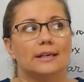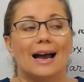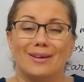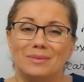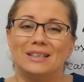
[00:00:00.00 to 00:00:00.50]

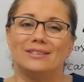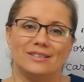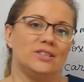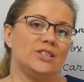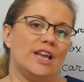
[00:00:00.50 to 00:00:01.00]
I'm at the
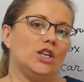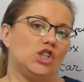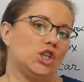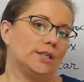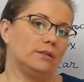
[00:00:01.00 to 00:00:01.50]

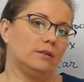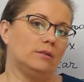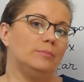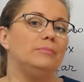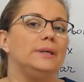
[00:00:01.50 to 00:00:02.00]
station,
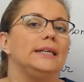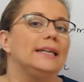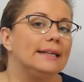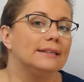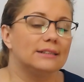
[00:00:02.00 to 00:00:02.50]

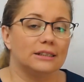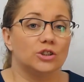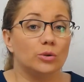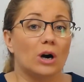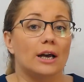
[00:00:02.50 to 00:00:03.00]
meaning
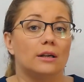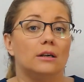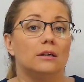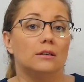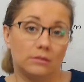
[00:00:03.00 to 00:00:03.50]
that you are
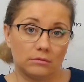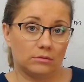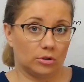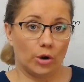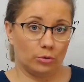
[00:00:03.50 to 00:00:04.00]

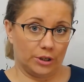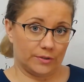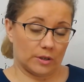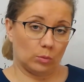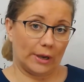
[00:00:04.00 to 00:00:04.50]
going
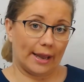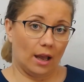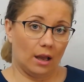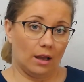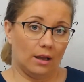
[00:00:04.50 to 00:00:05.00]
somewhere,
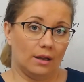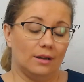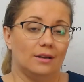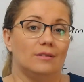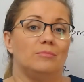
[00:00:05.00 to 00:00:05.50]

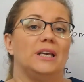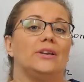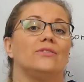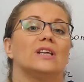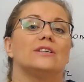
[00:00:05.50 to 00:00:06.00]

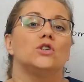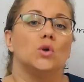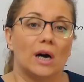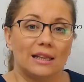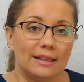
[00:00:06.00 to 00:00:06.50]
meaning that you
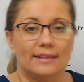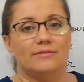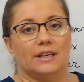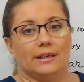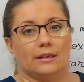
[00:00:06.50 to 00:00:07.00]
are
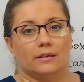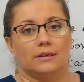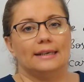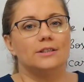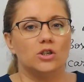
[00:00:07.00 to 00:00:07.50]
living,
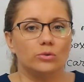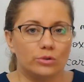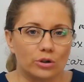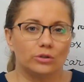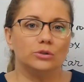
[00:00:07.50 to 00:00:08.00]
and you
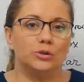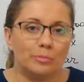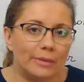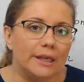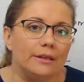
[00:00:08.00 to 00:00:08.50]
don't
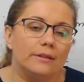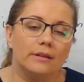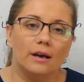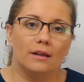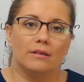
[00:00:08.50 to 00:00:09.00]

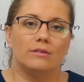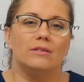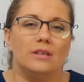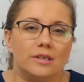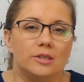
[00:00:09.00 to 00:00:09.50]
mean
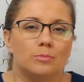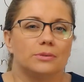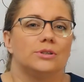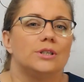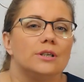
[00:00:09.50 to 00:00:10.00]
this
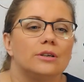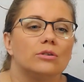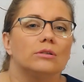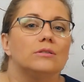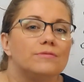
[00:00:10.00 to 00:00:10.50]

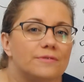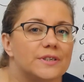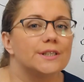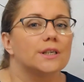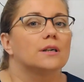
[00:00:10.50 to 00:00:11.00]
particular
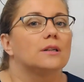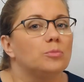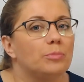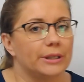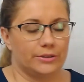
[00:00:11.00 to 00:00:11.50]
physical
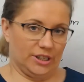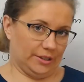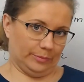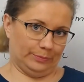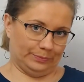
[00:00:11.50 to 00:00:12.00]
building.
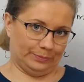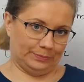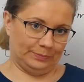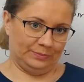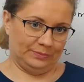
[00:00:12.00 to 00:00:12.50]

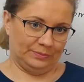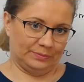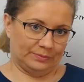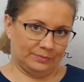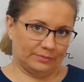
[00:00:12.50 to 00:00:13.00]

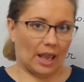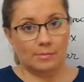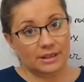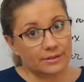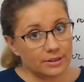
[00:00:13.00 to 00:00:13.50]

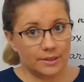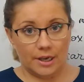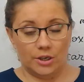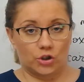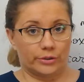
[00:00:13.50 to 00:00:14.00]
I'm at the
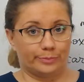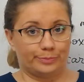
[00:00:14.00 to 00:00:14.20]
station.